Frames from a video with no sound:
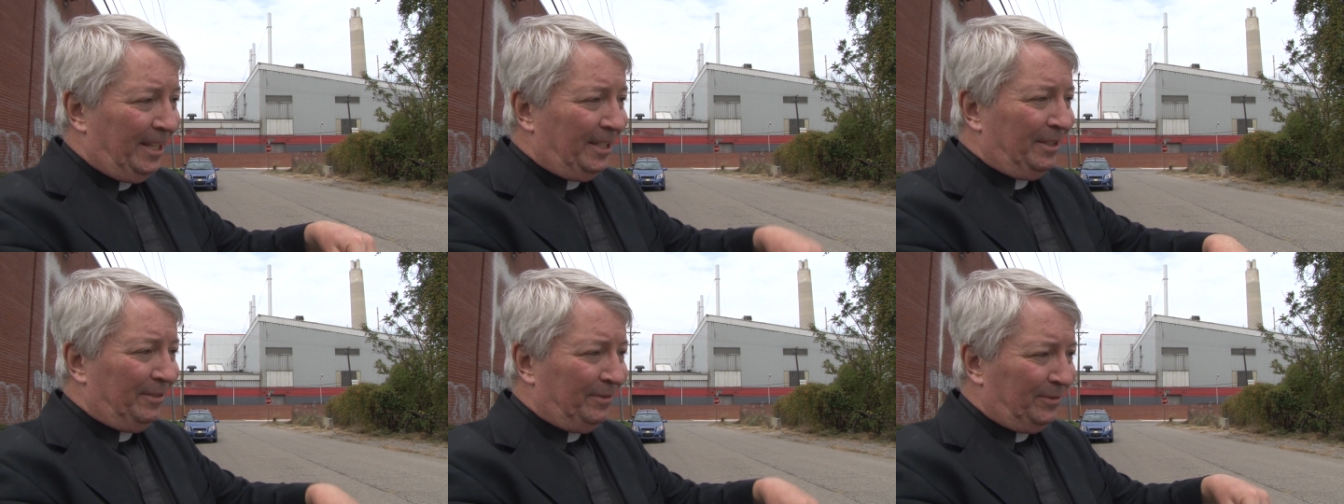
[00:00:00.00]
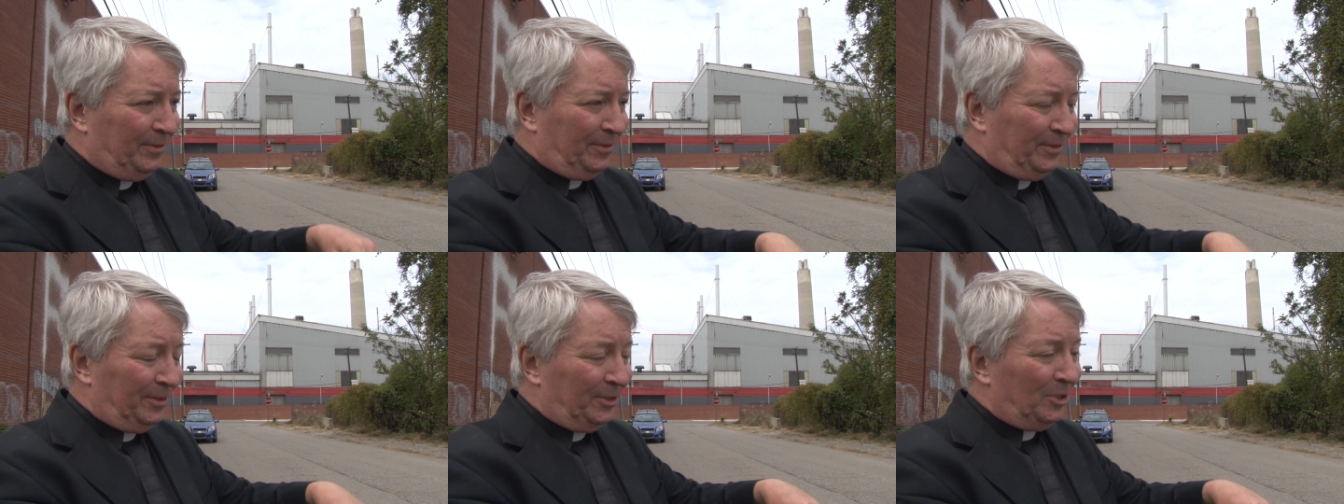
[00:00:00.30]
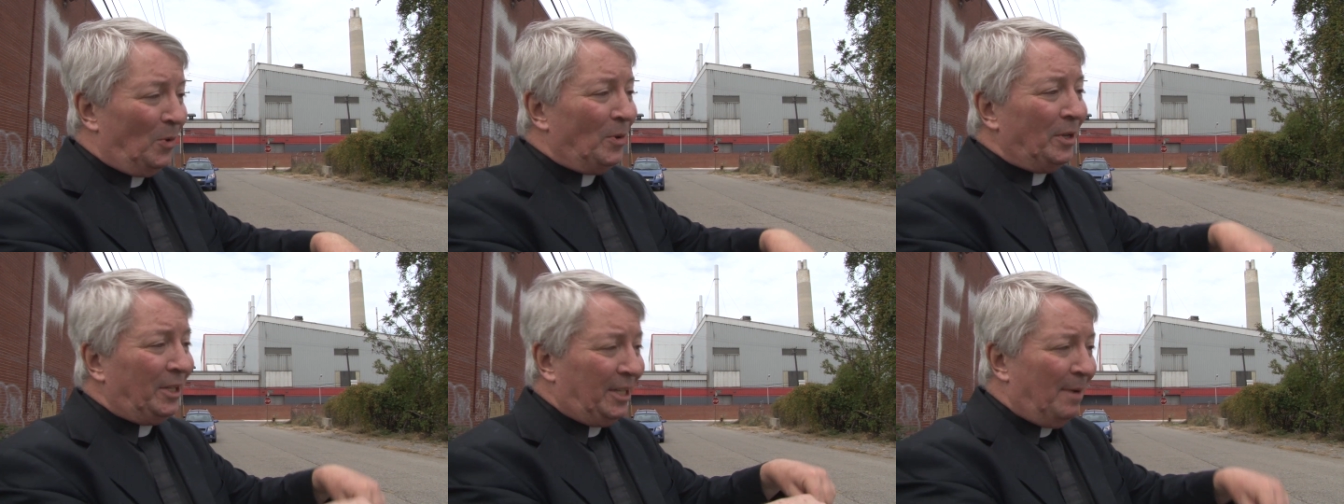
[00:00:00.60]
the
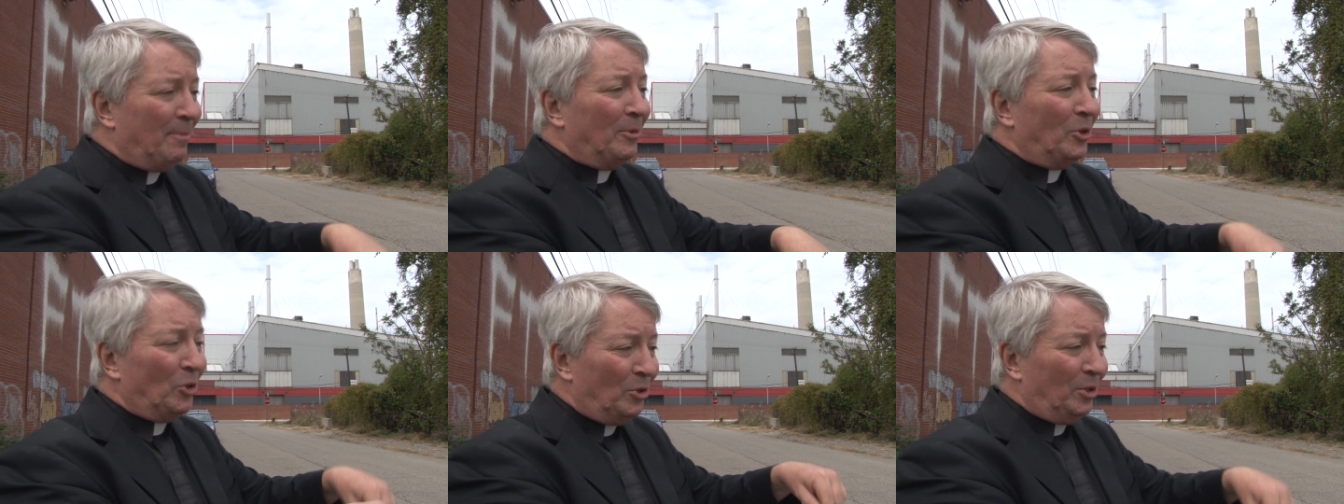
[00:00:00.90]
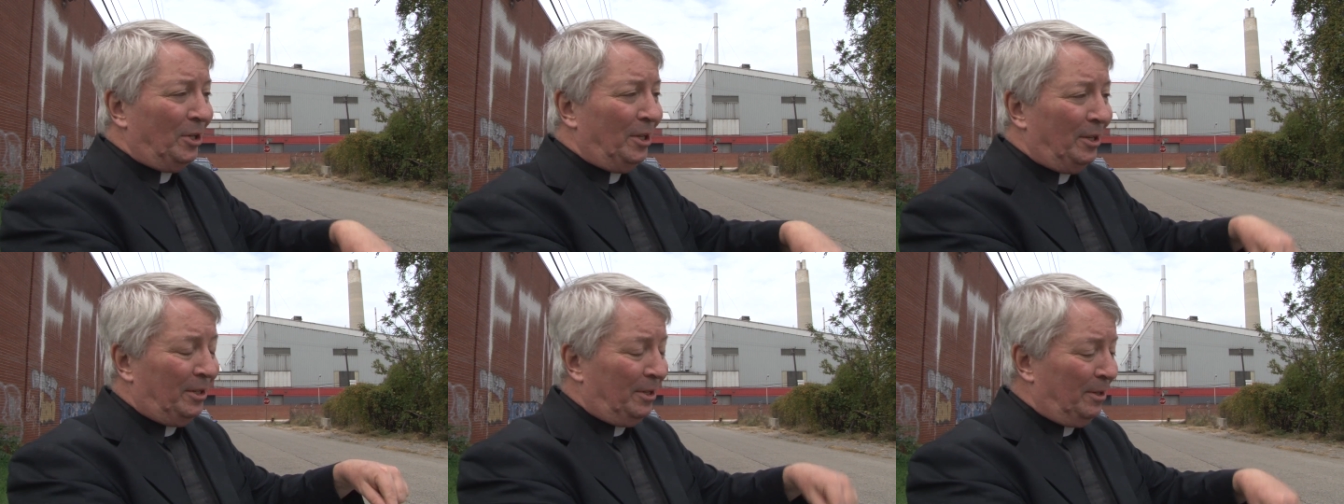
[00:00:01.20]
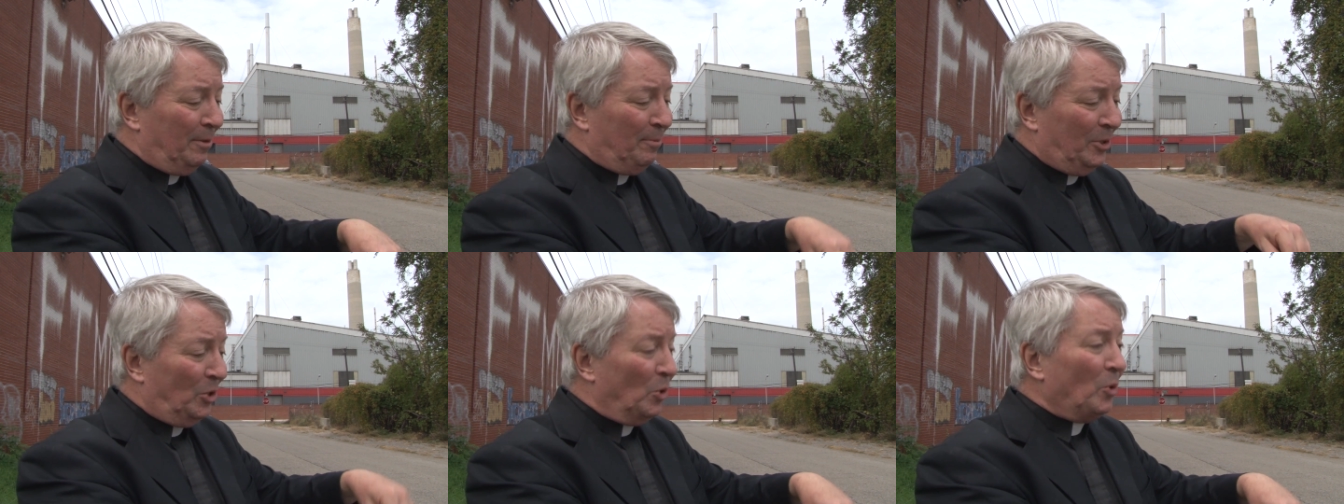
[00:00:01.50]
low income and
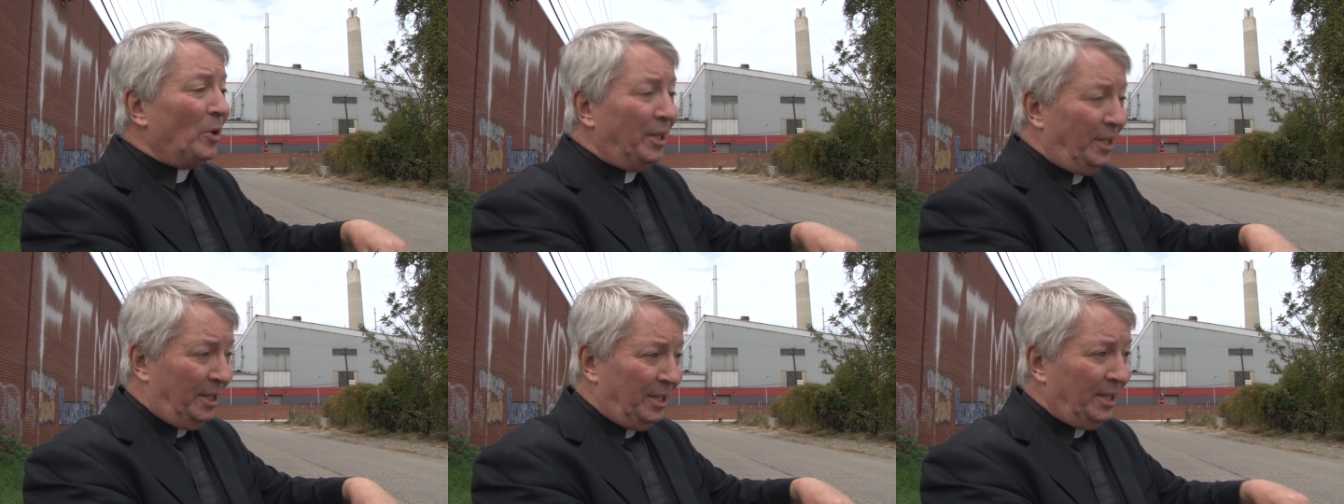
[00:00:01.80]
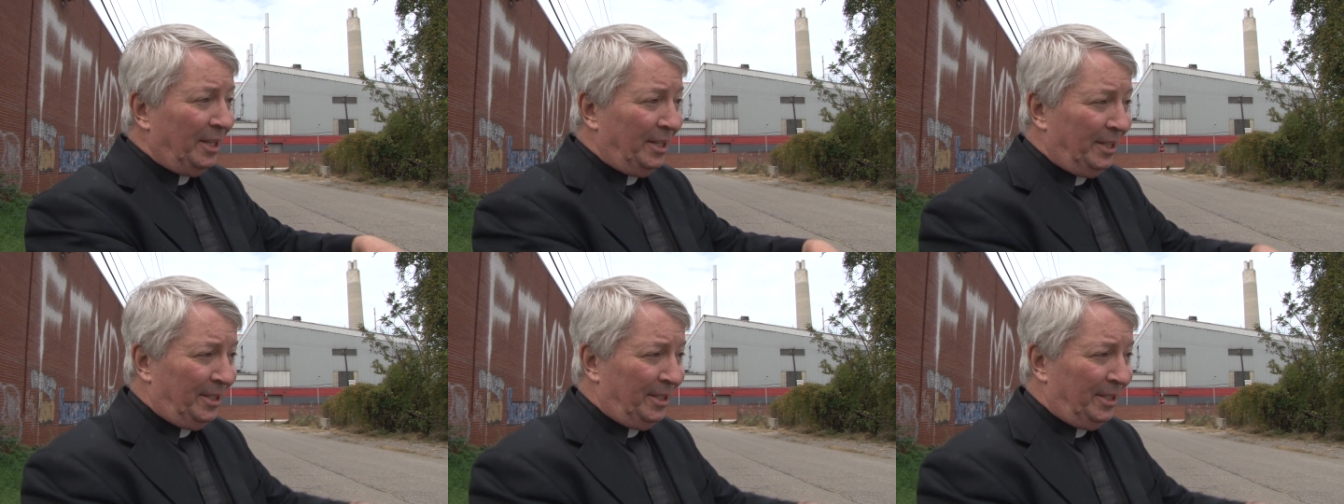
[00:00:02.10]
minority.